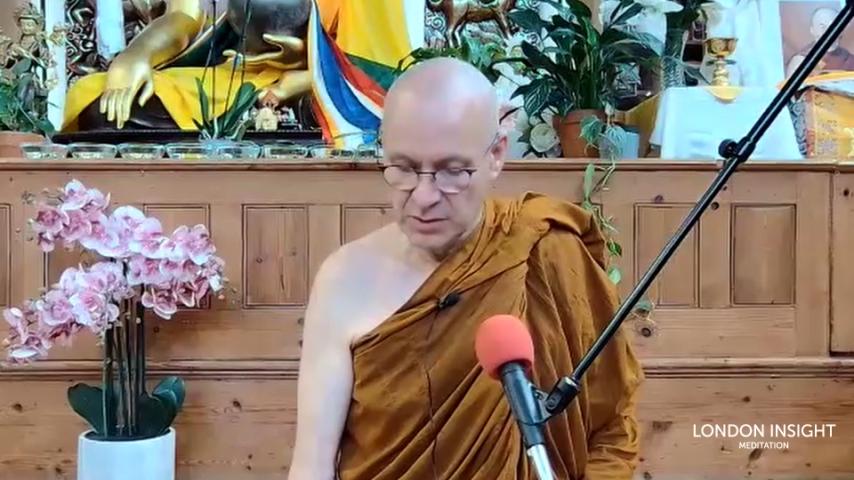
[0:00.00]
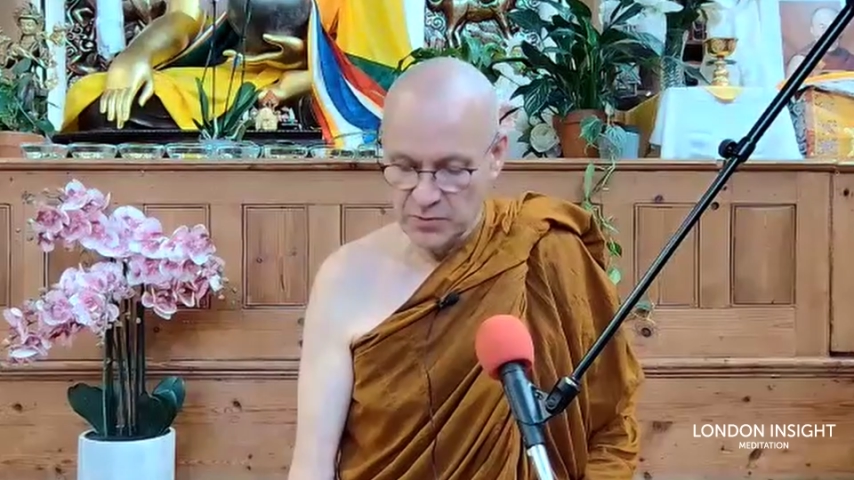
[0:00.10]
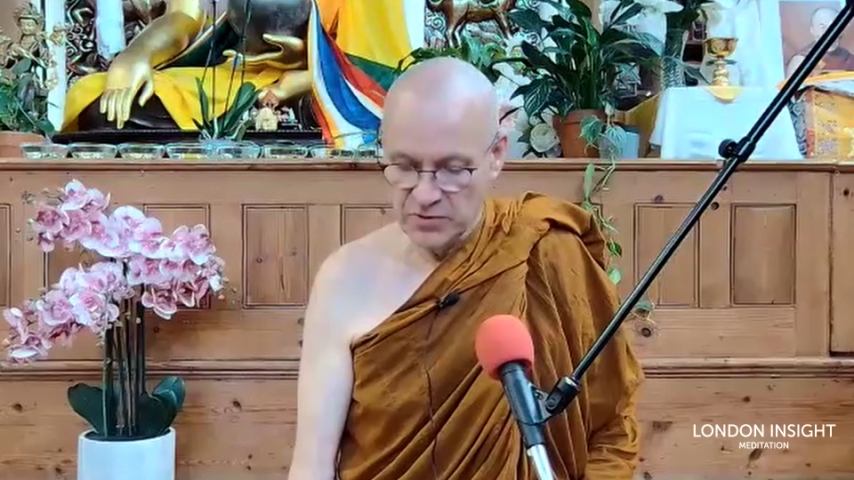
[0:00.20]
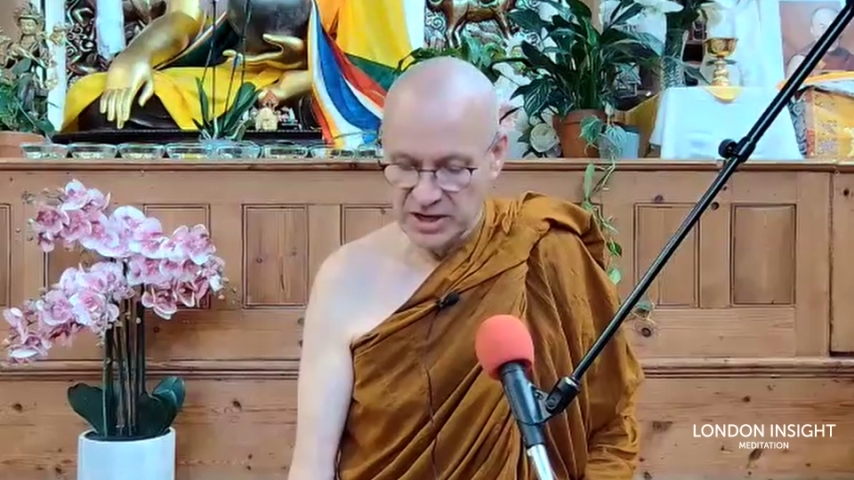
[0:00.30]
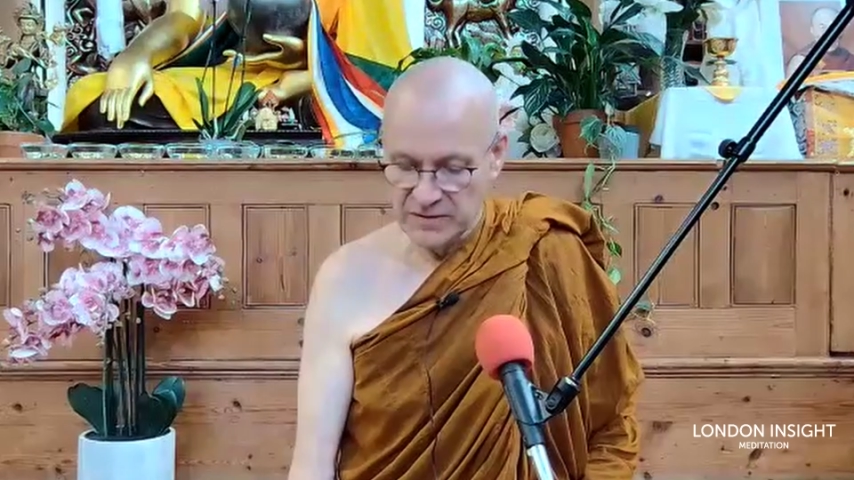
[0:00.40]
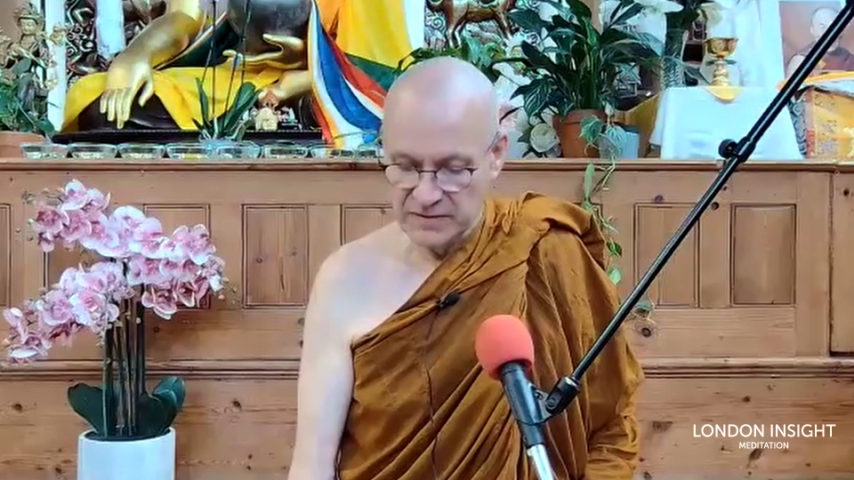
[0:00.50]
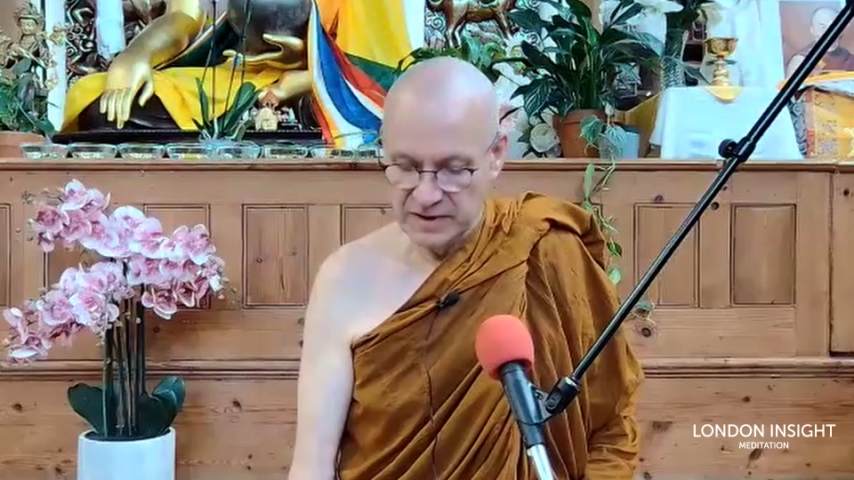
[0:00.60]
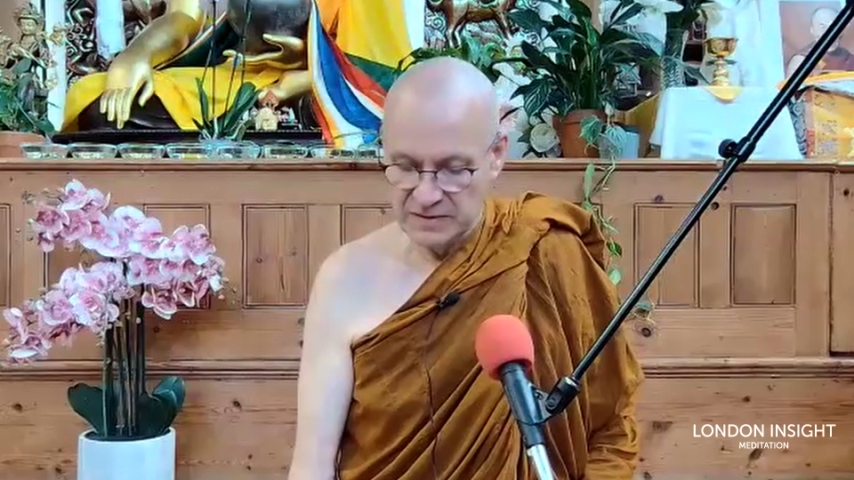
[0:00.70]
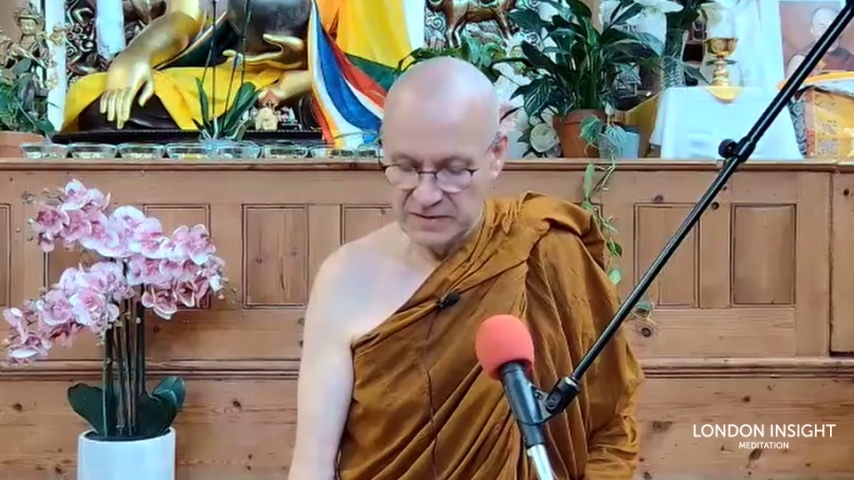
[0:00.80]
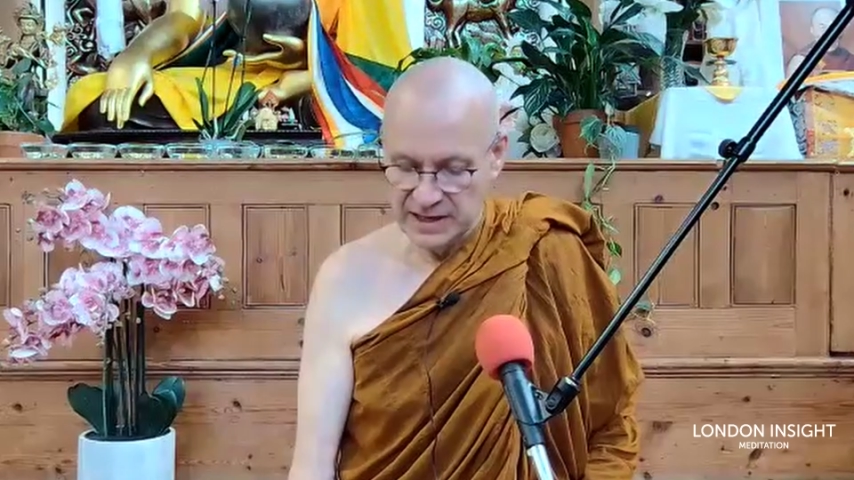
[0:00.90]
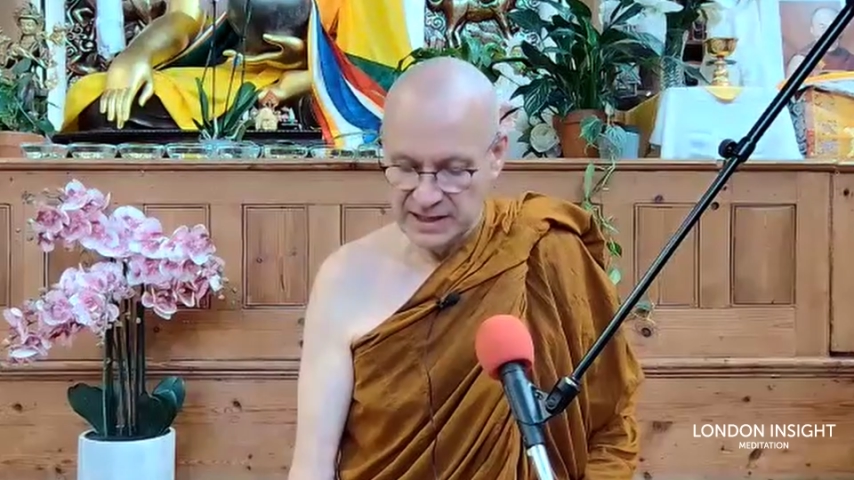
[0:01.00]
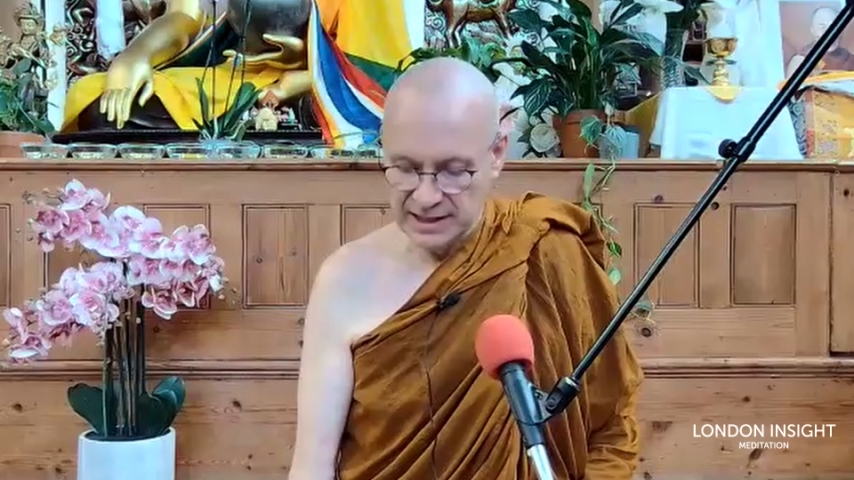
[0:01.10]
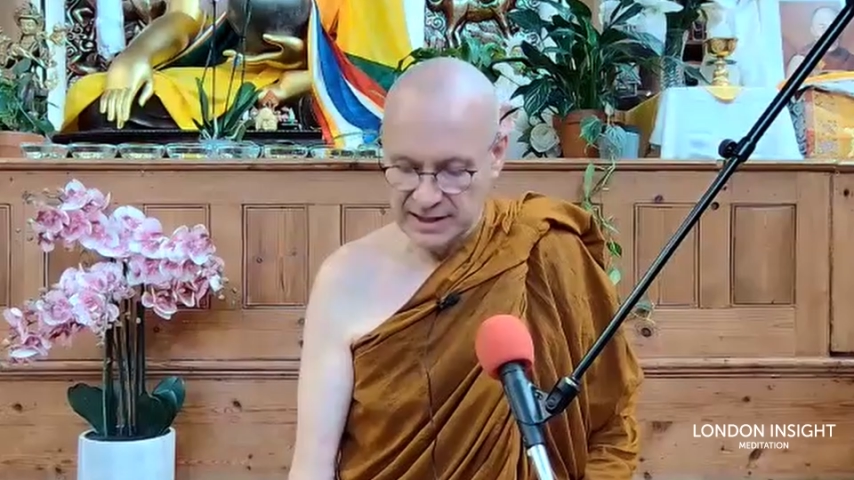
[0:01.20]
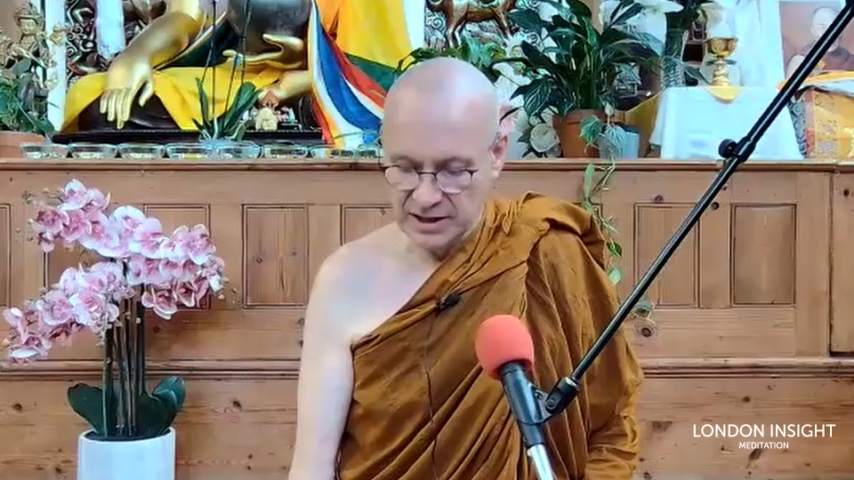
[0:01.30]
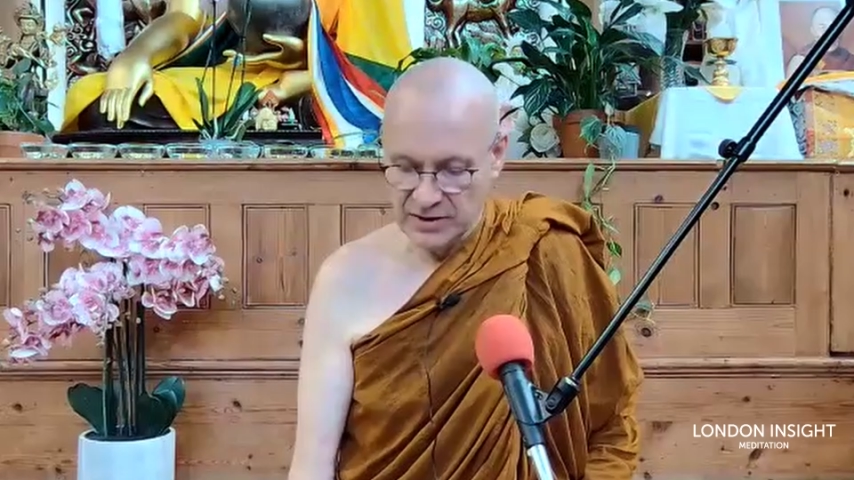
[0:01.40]
brief and
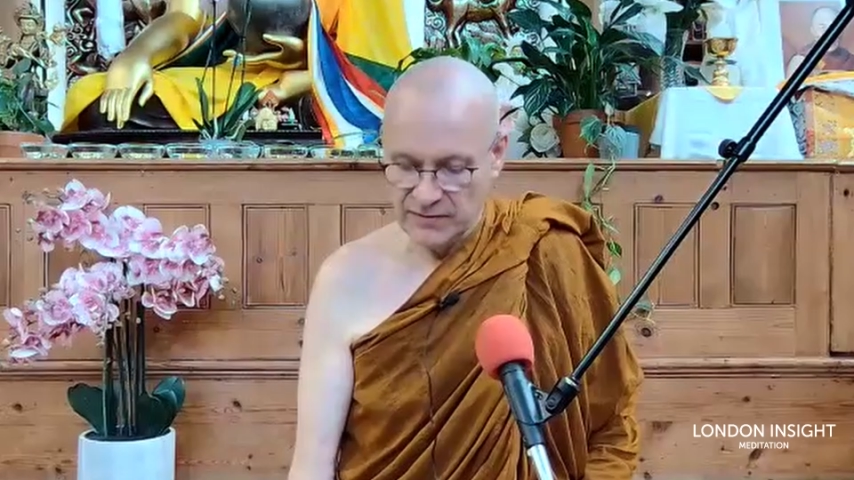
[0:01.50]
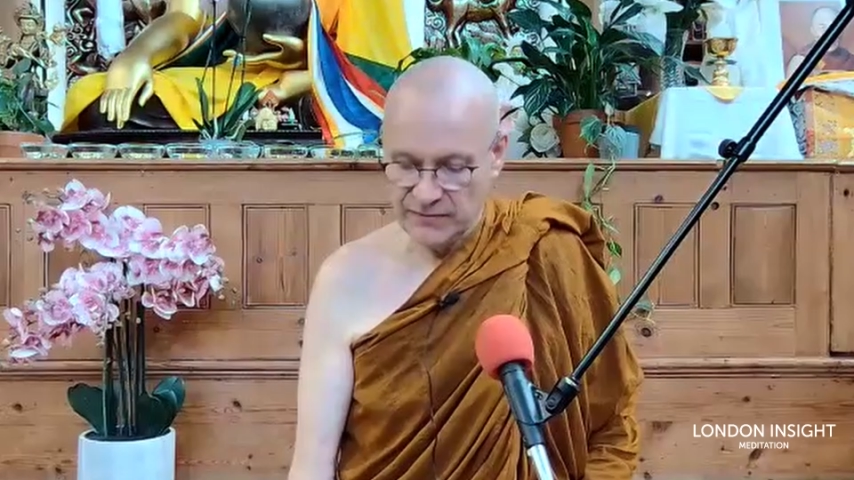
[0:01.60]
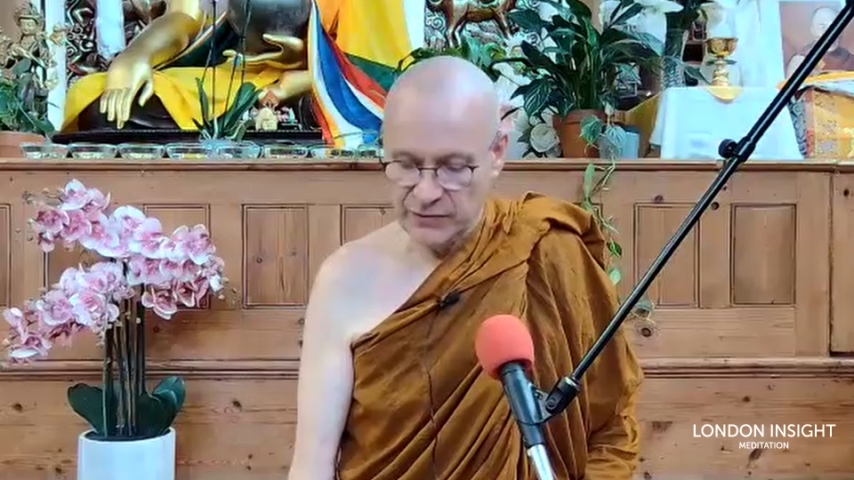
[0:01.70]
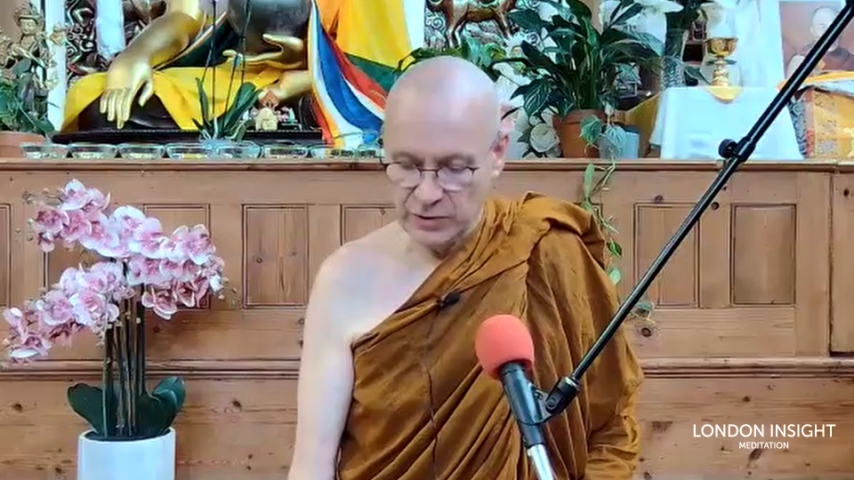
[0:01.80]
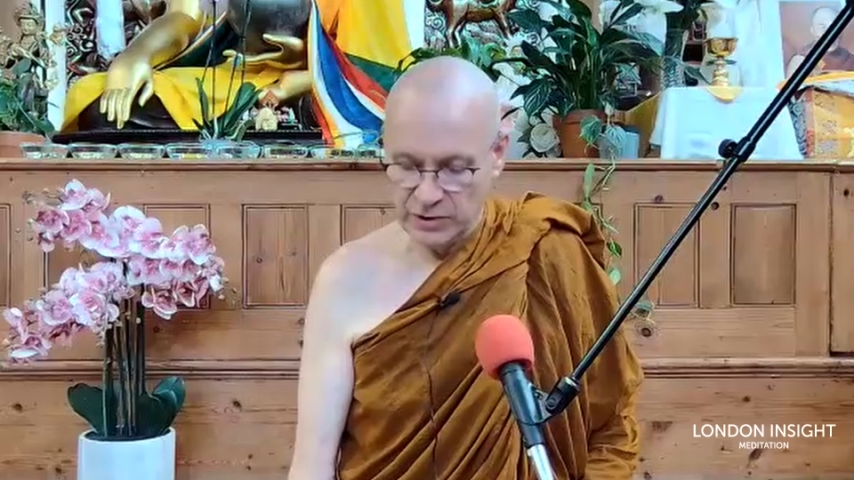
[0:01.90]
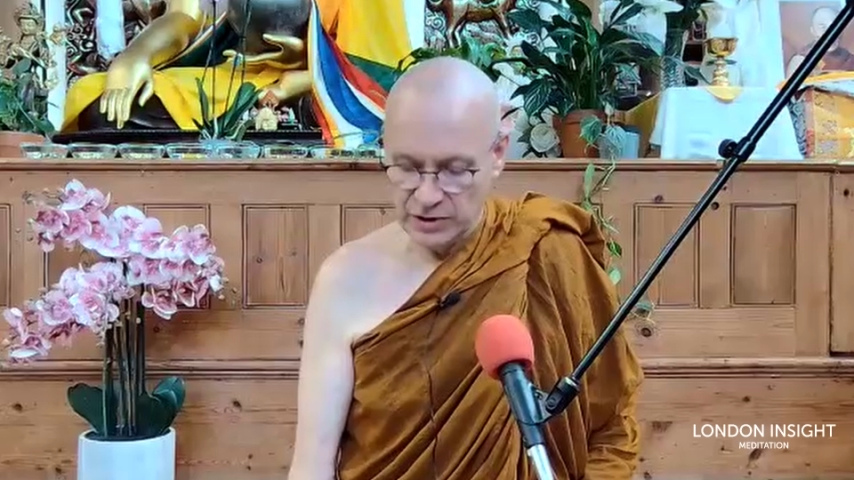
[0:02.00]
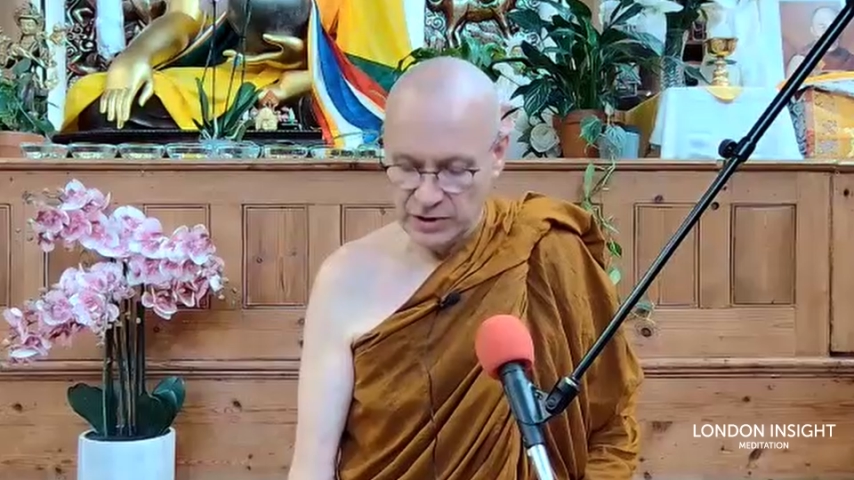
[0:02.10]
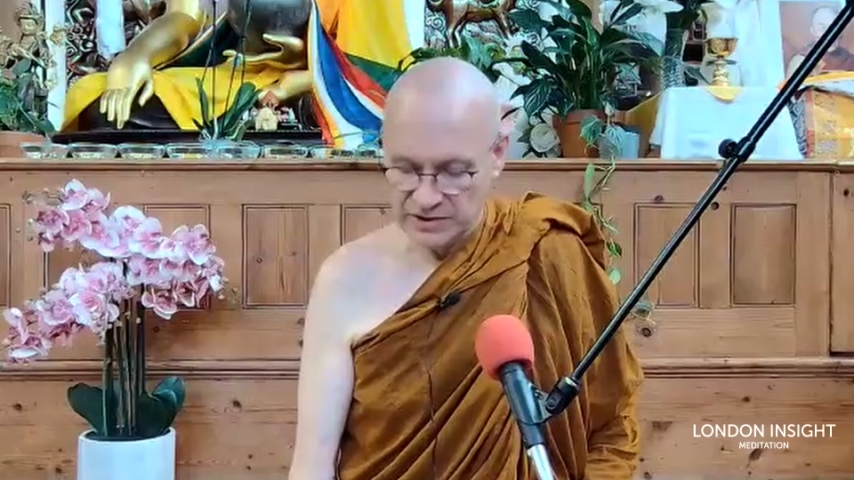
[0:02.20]
fleeting, full of